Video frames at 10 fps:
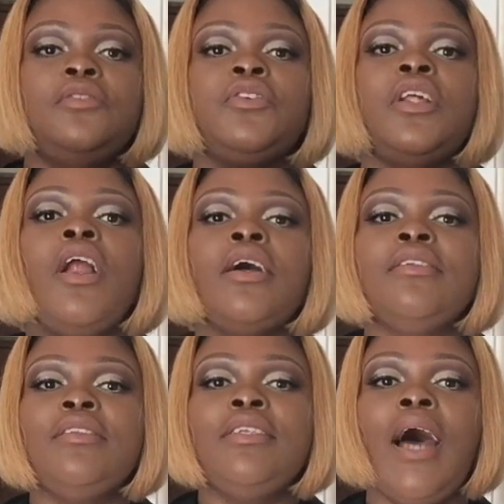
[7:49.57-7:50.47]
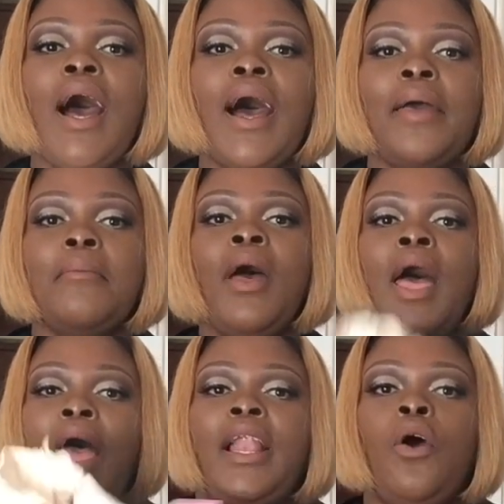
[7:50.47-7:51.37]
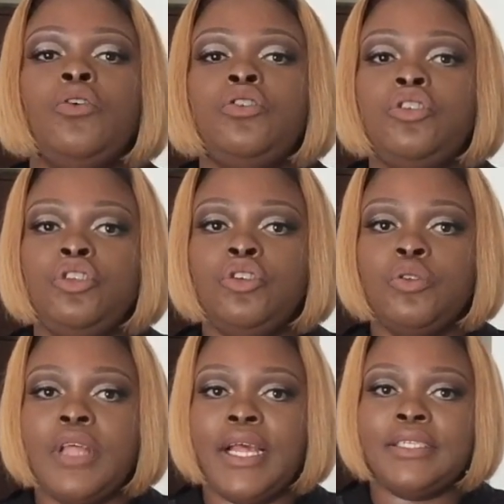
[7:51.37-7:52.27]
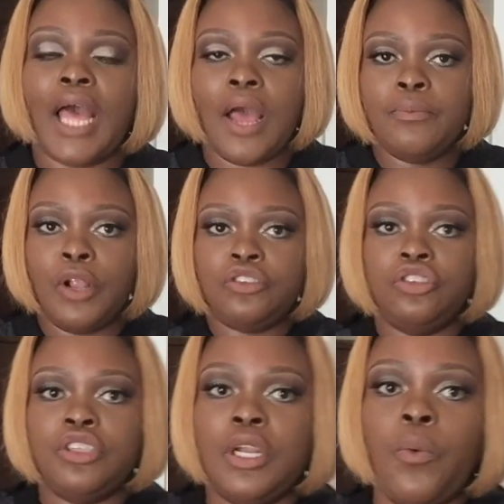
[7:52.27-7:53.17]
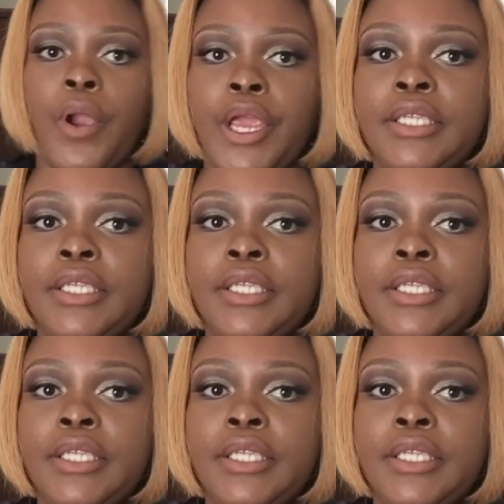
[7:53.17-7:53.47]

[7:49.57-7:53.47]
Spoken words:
this for the longest time, and I also knew that I'm not just gonna wear